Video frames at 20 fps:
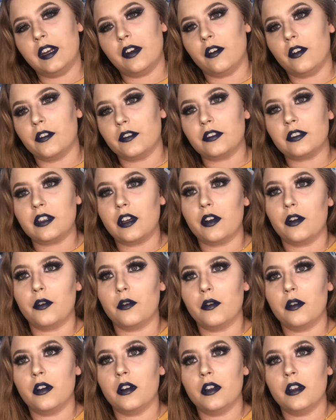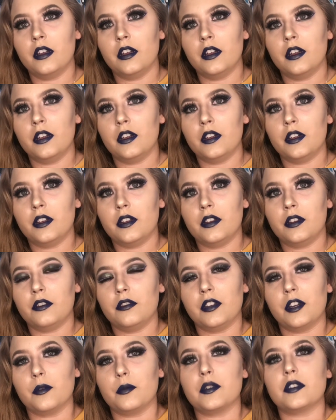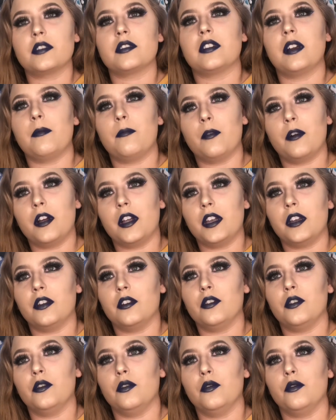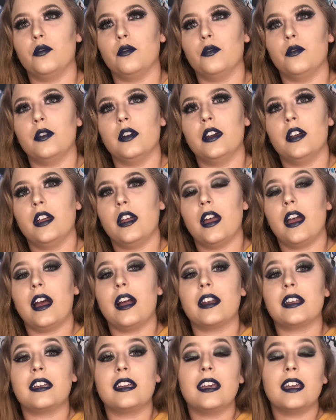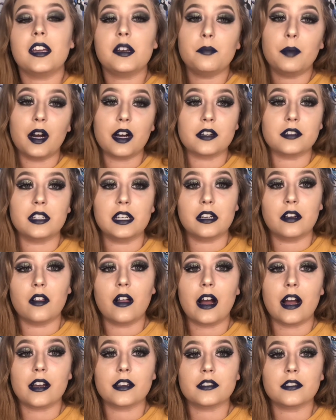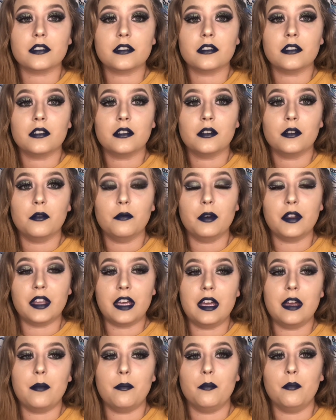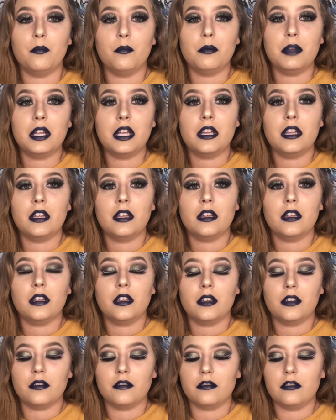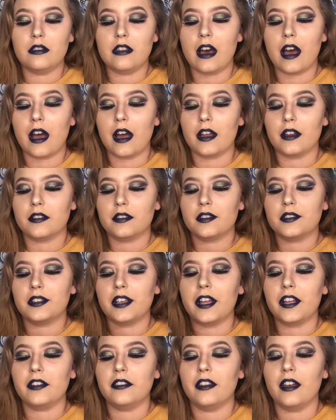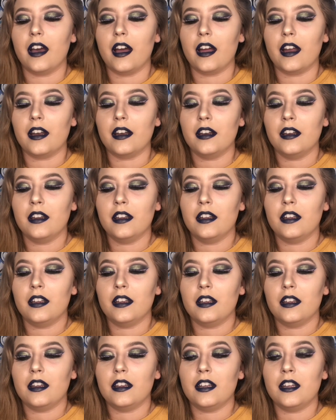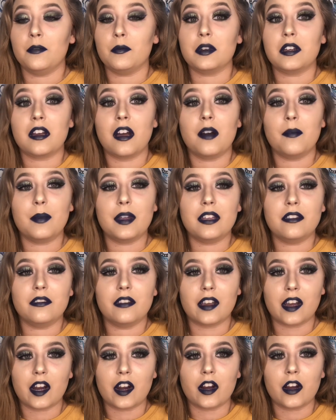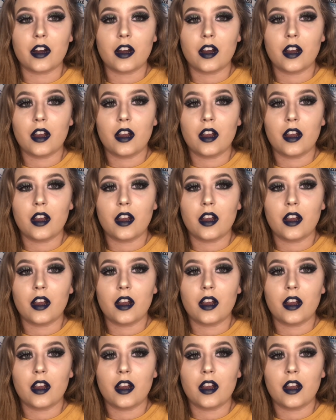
also, there was someone who had a kickboxing class with him that said that he would come in there